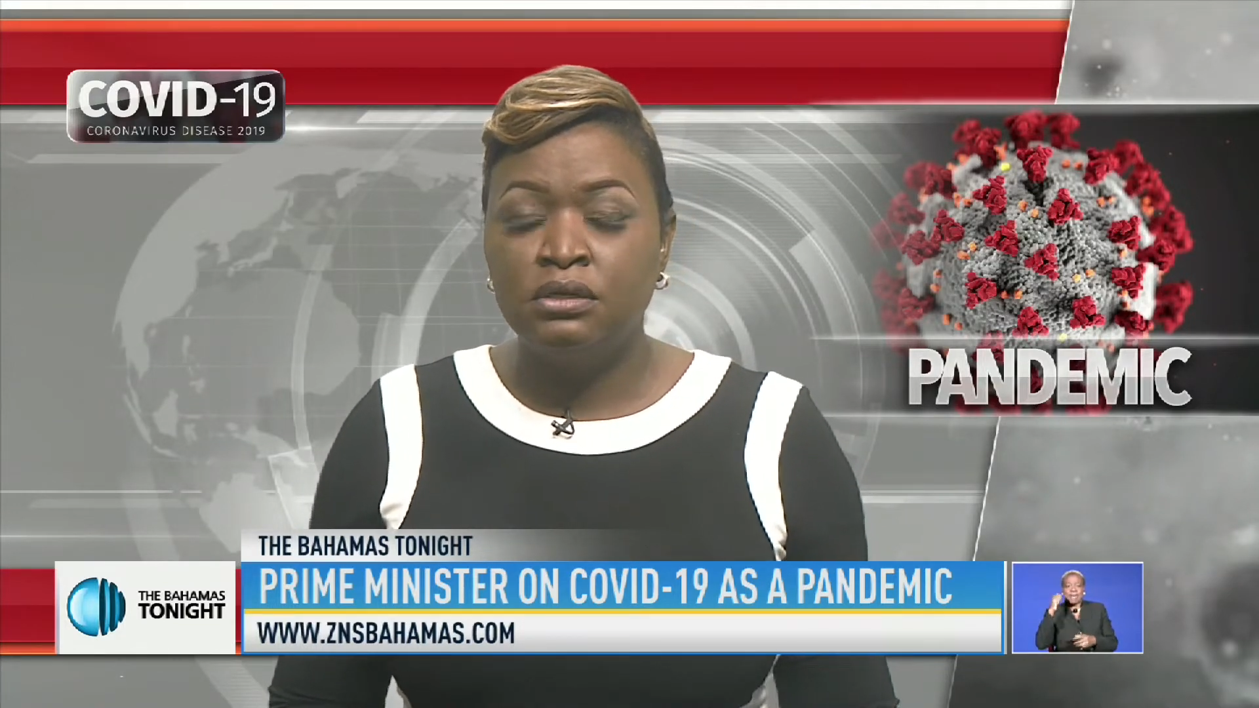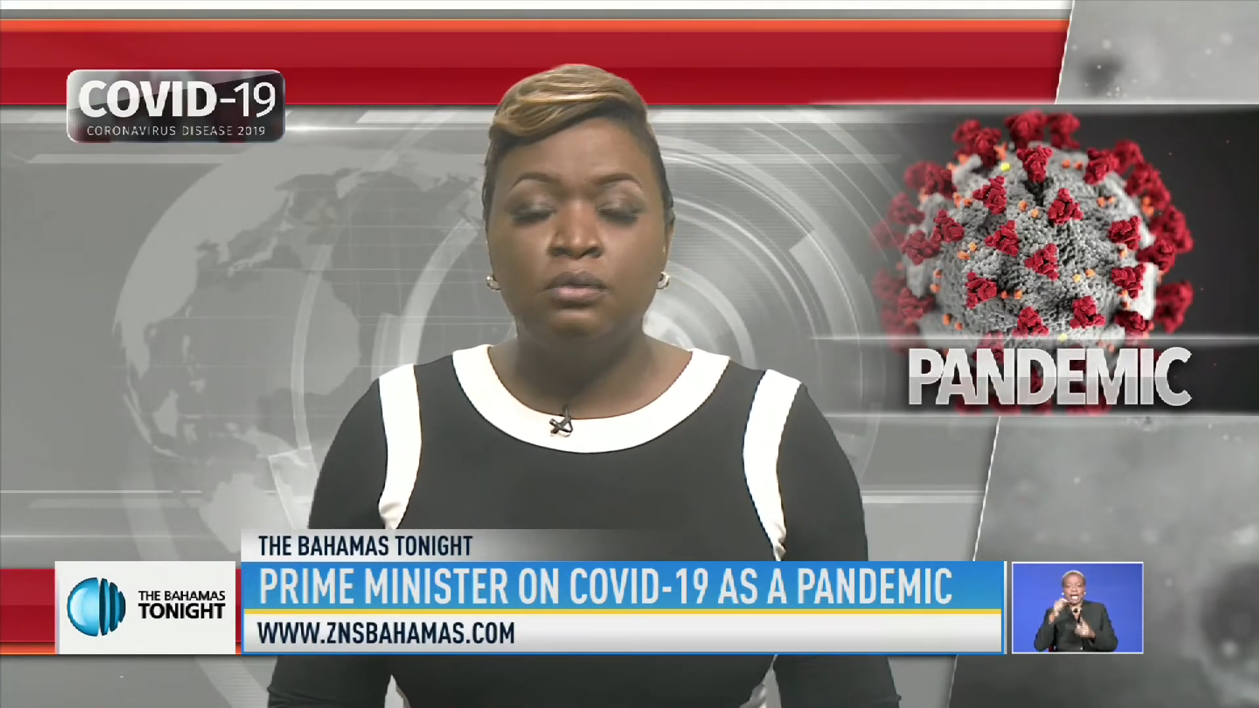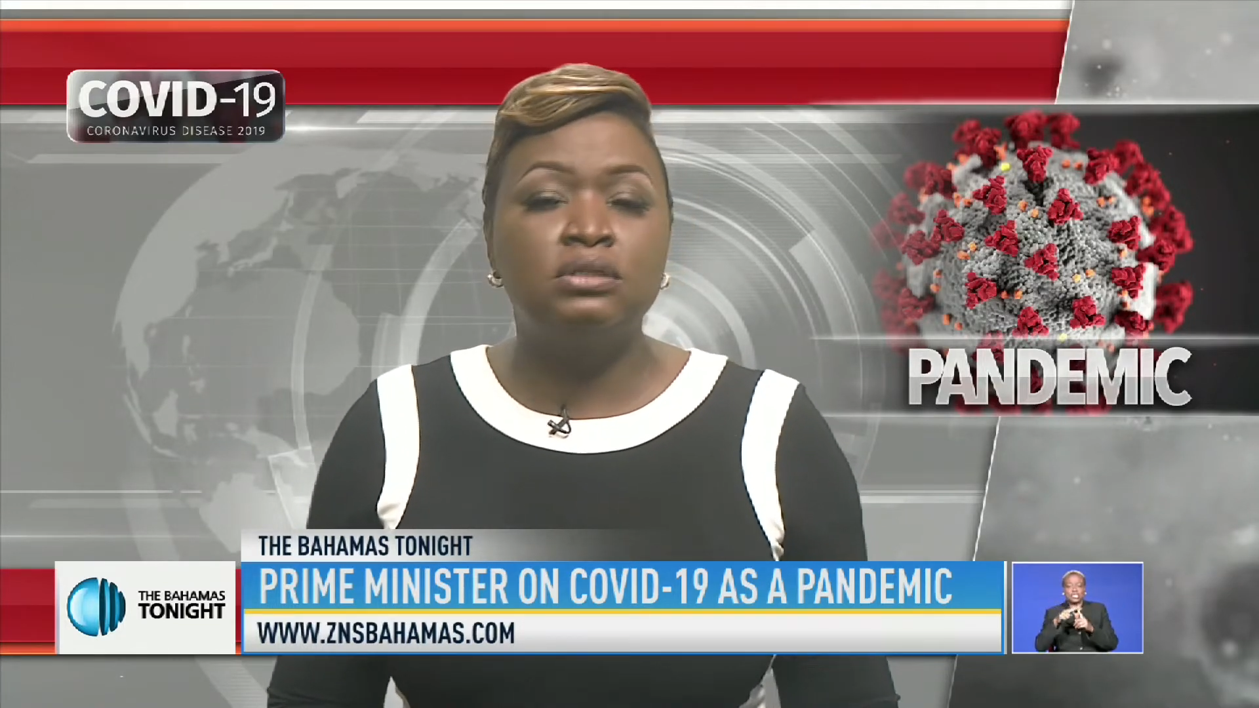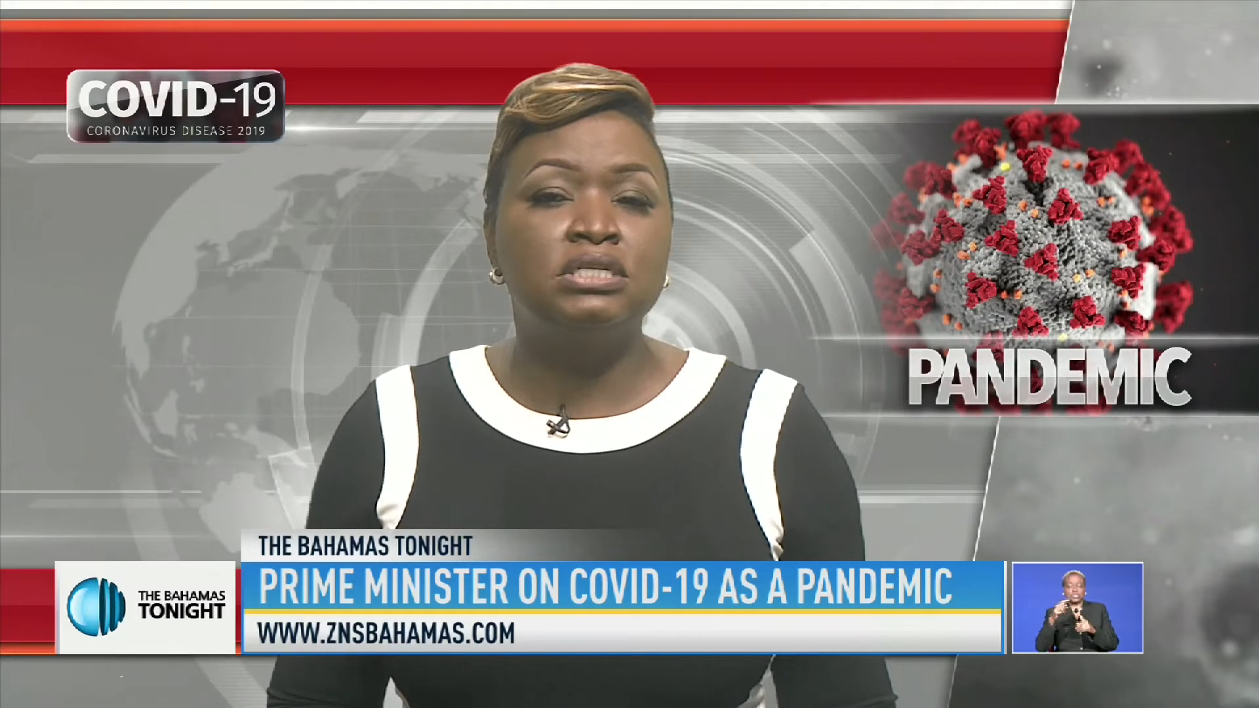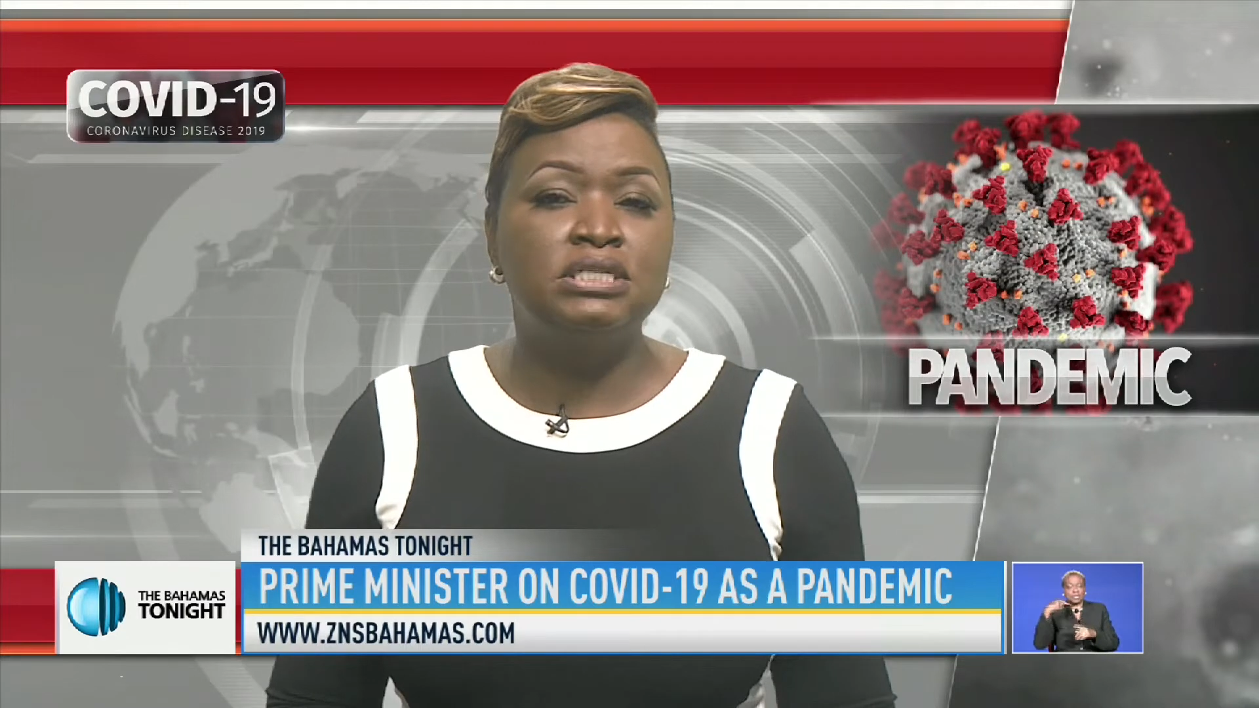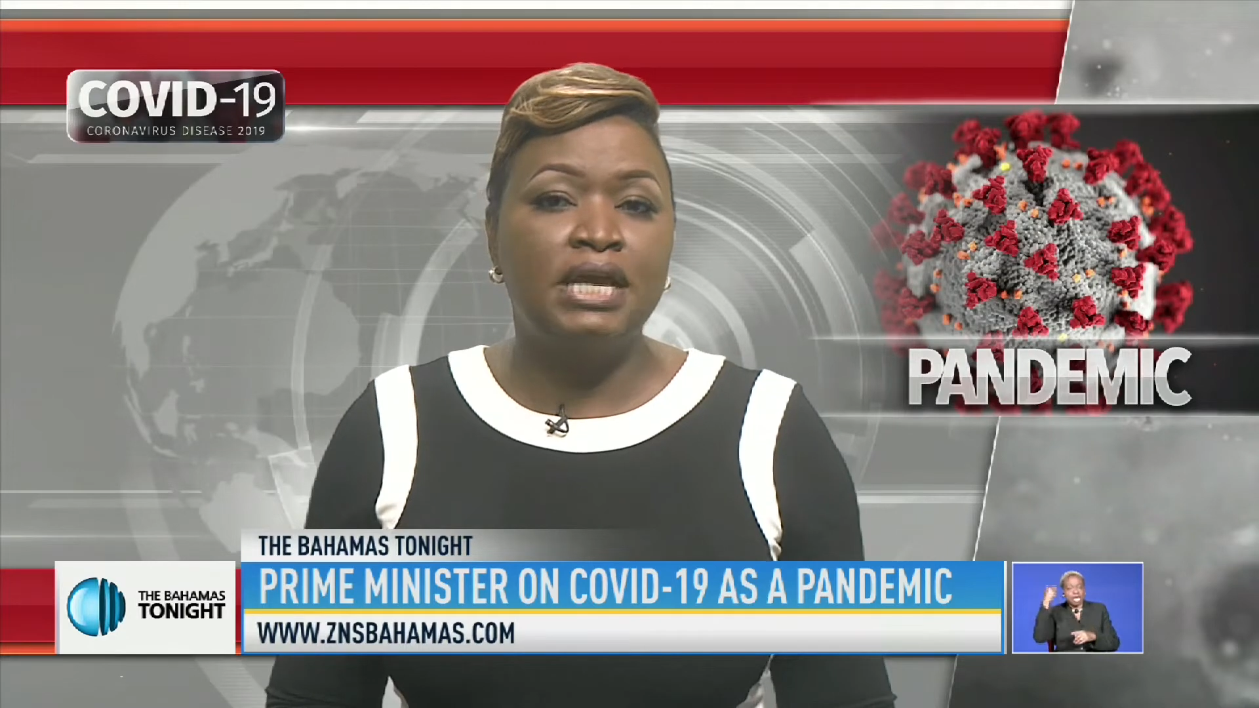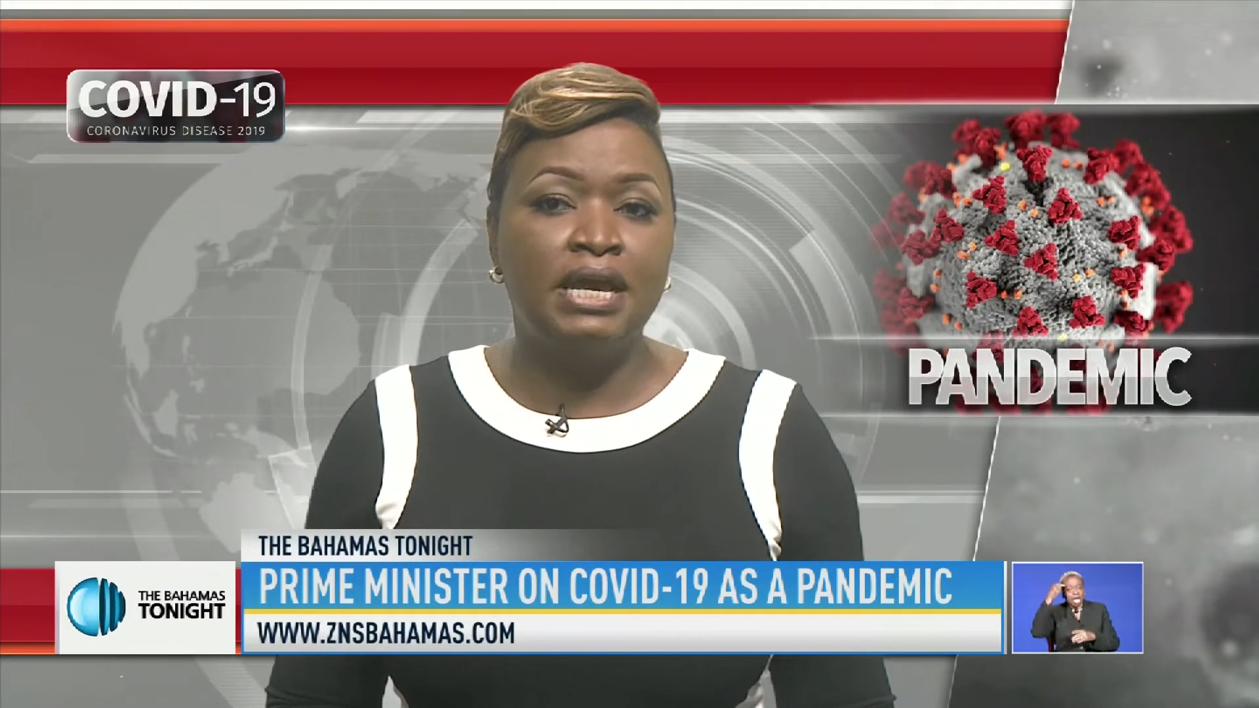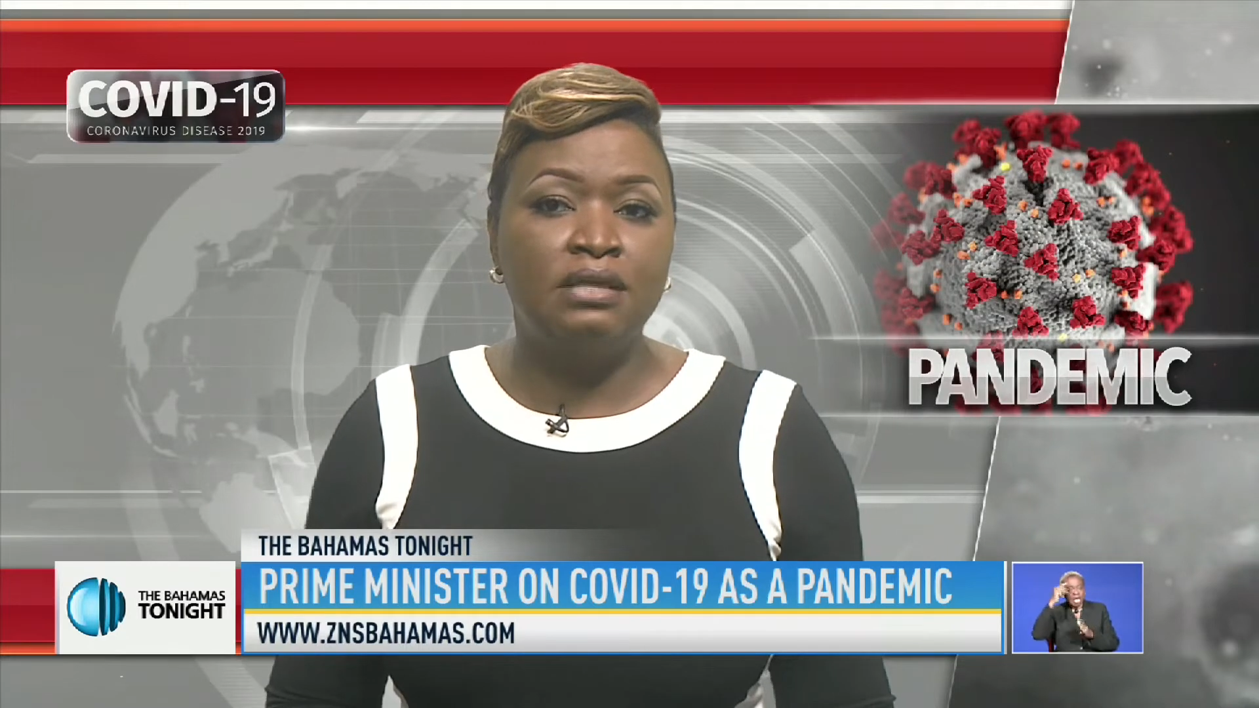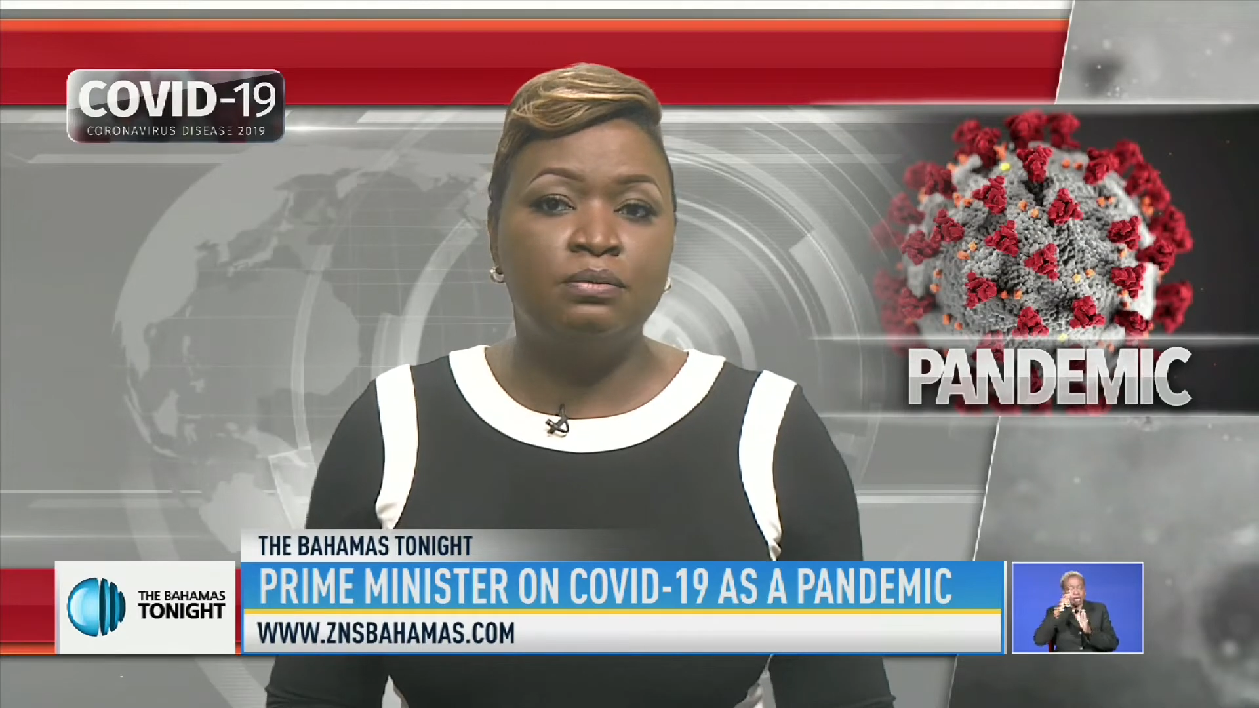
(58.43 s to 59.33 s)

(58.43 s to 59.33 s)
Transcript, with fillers: Well, today,